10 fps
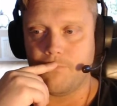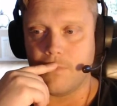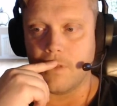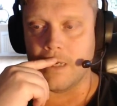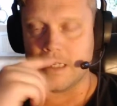
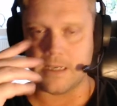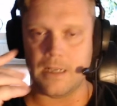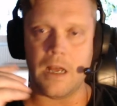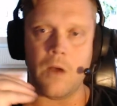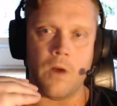He said,
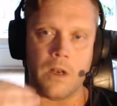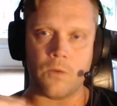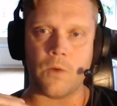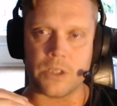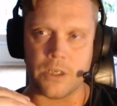"I want
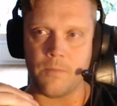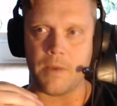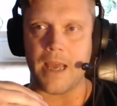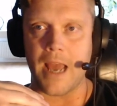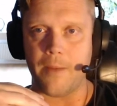Russia to
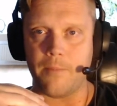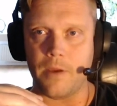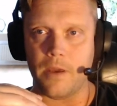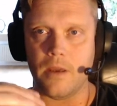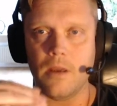be
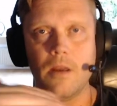happy,